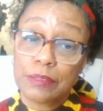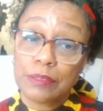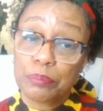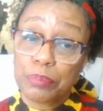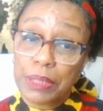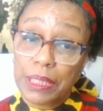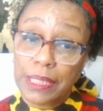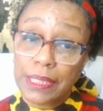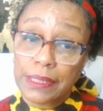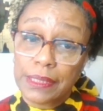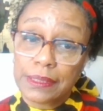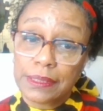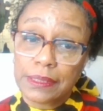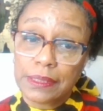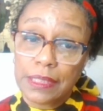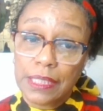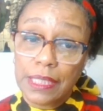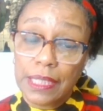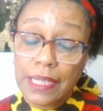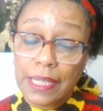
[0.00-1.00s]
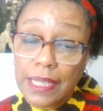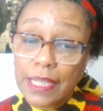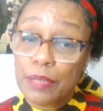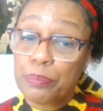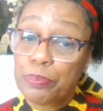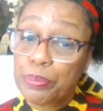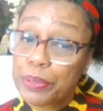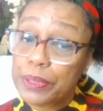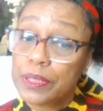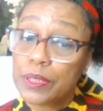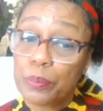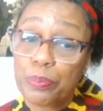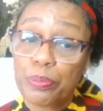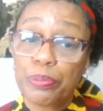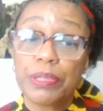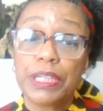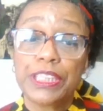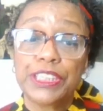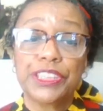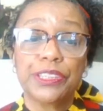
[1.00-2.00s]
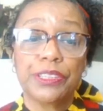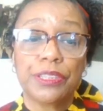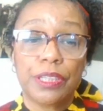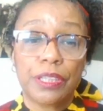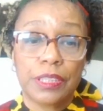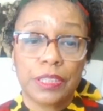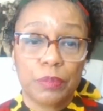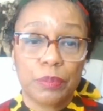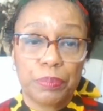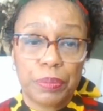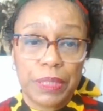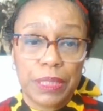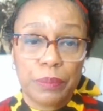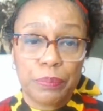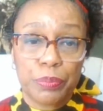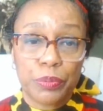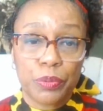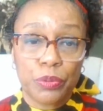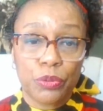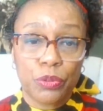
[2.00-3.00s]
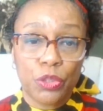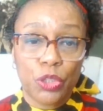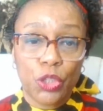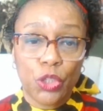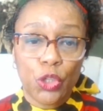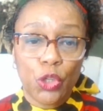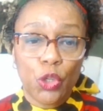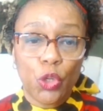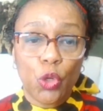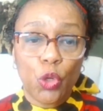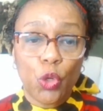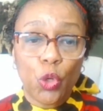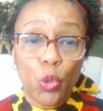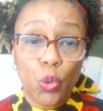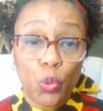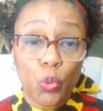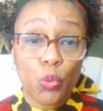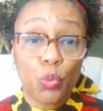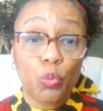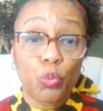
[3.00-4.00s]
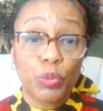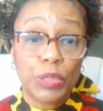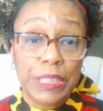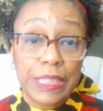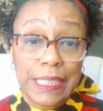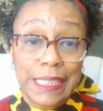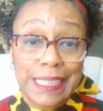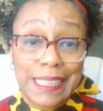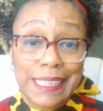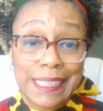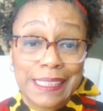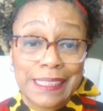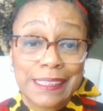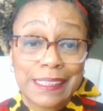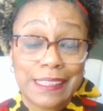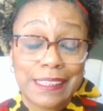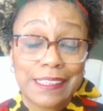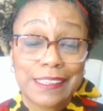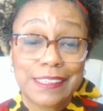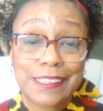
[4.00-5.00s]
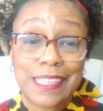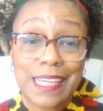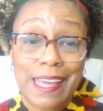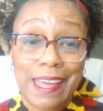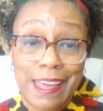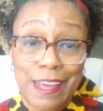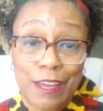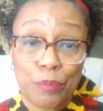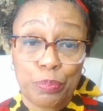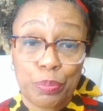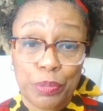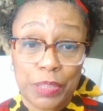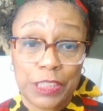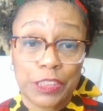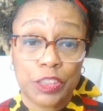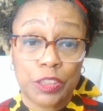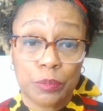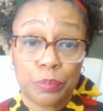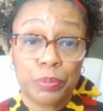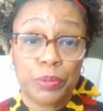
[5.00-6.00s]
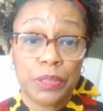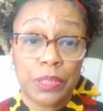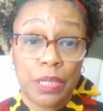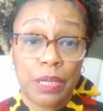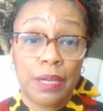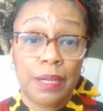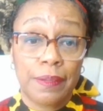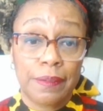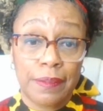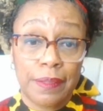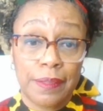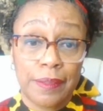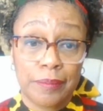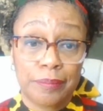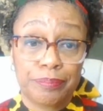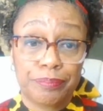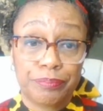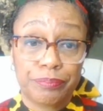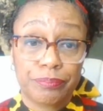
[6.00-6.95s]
in place and put the pressure on the people who need to have pressure put on them.